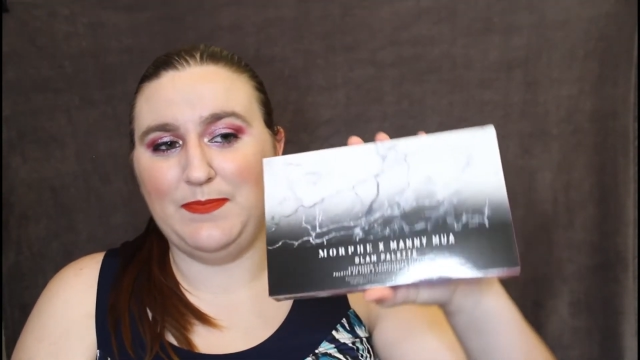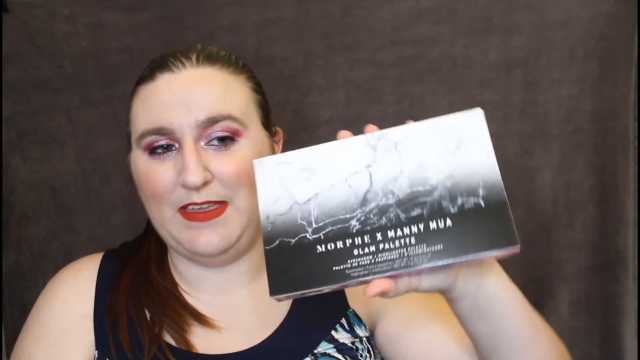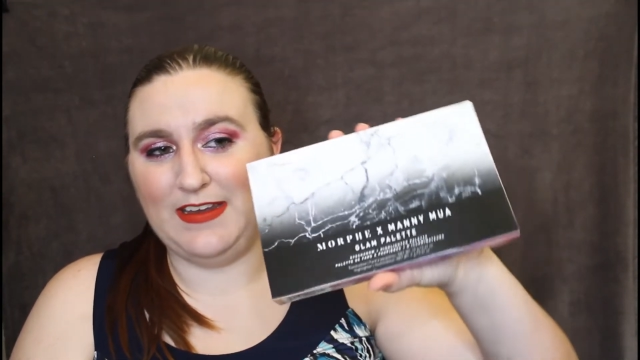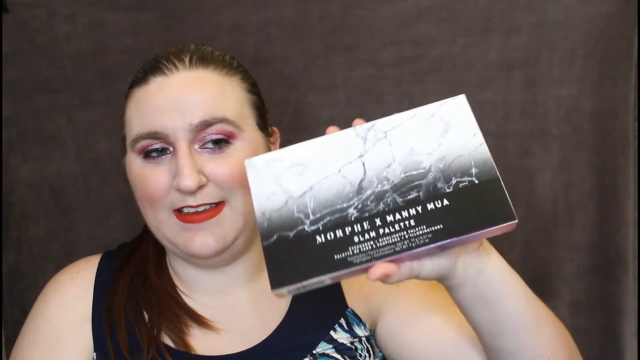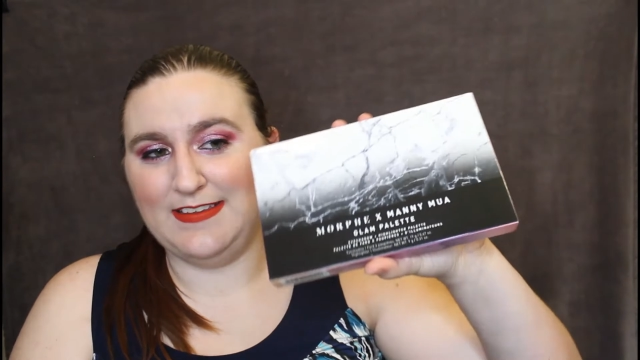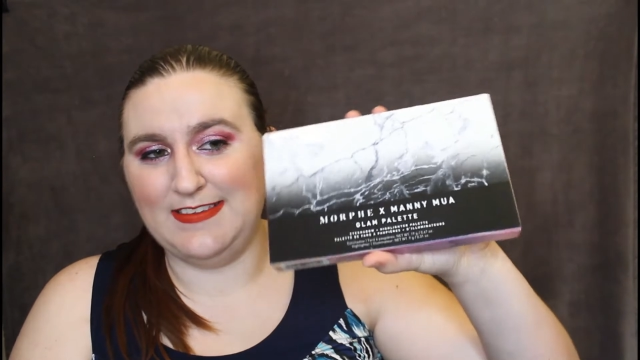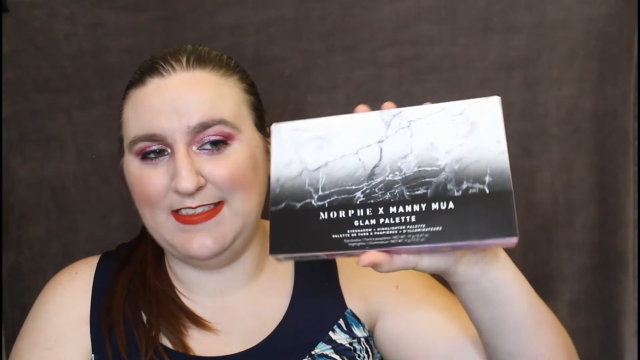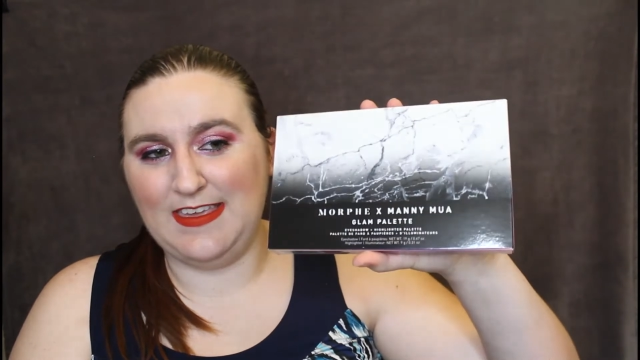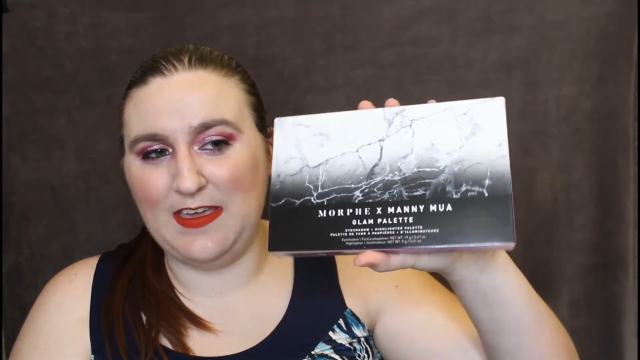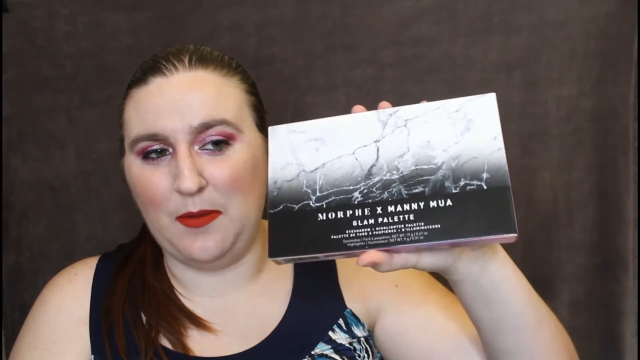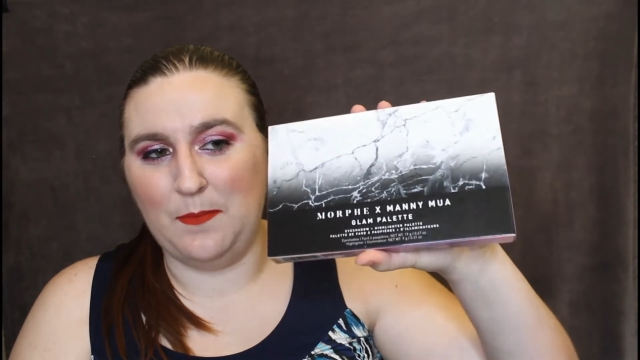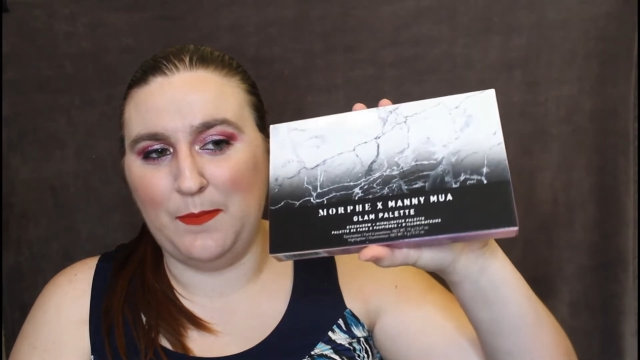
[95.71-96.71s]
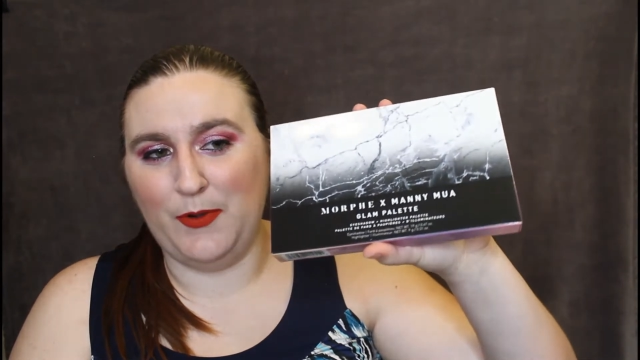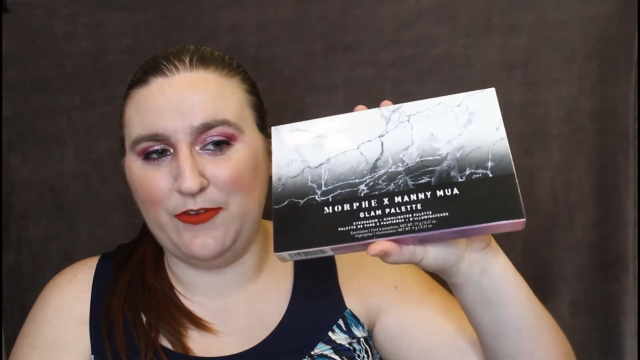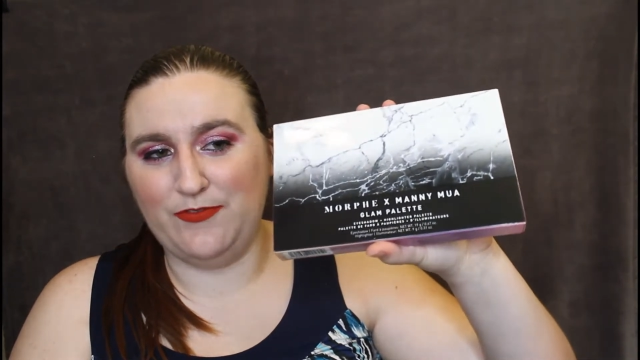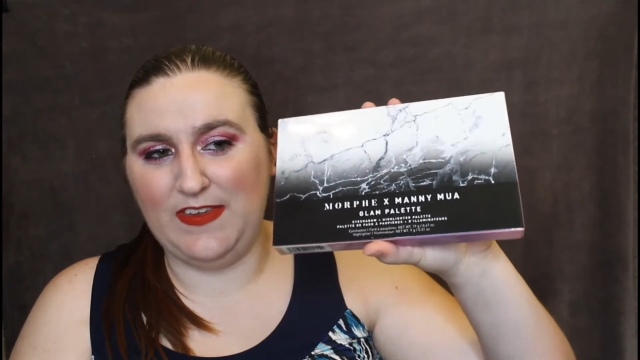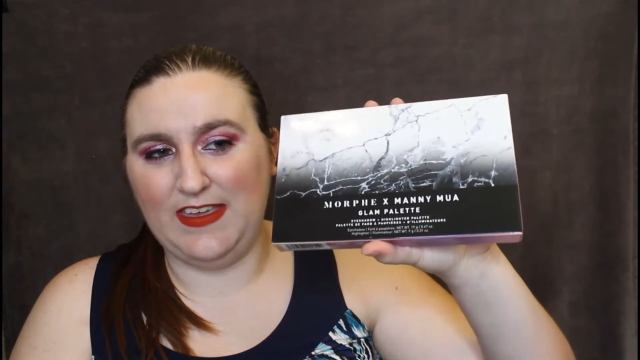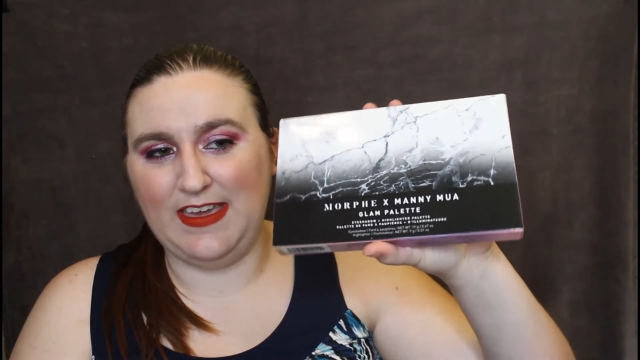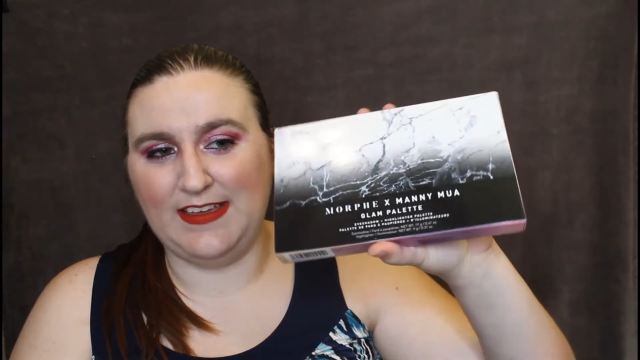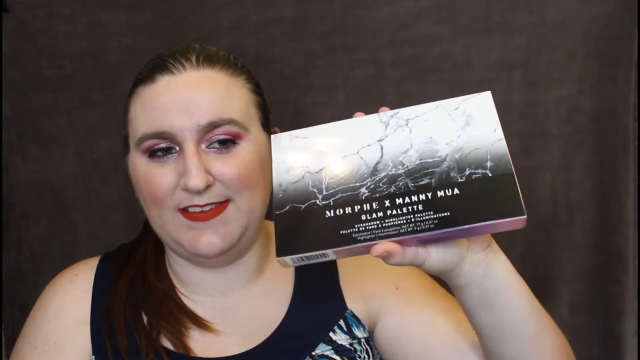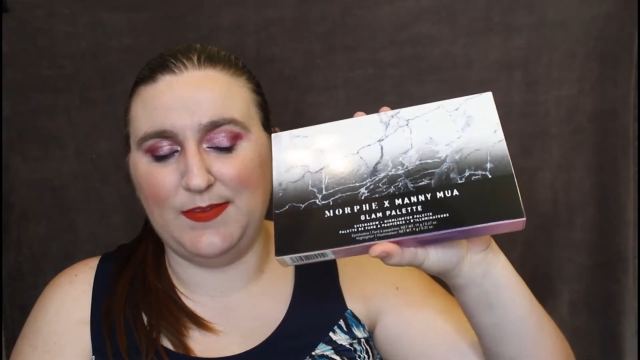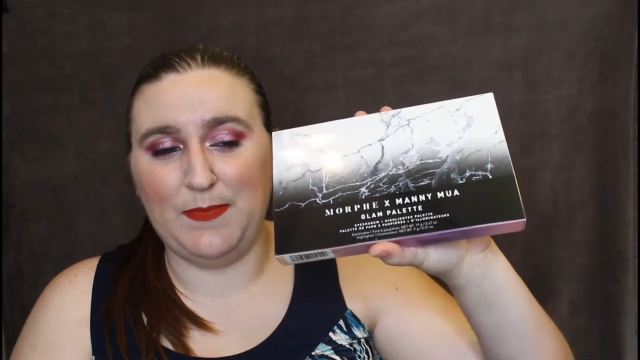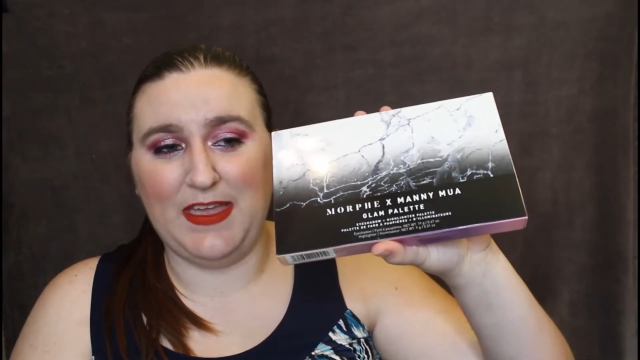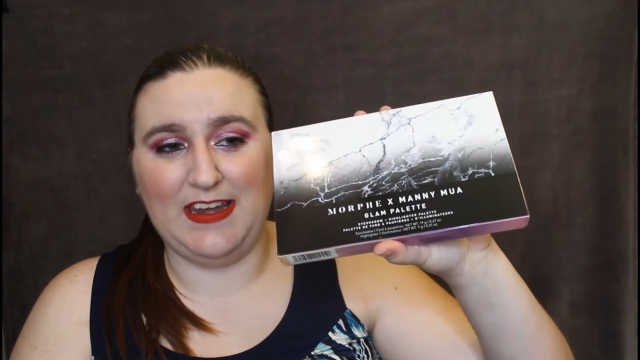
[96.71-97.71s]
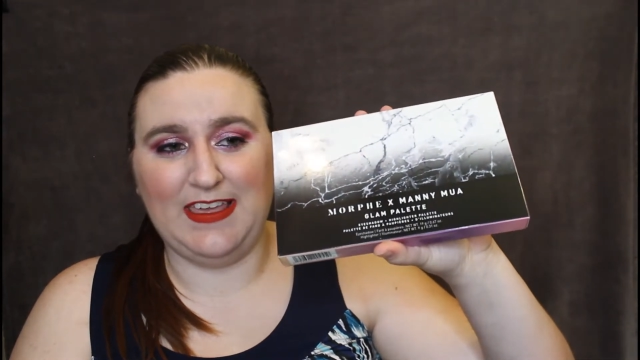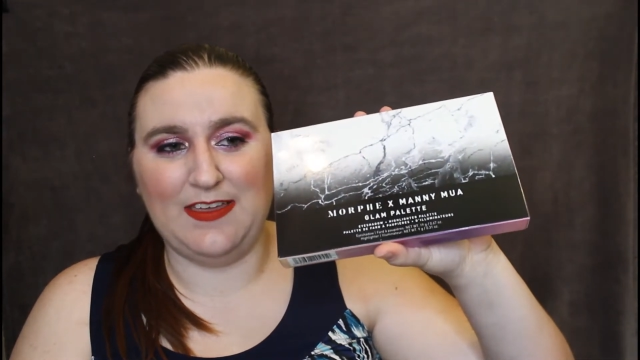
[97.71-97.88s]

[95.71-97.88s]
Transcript: It is the Morphe X Manny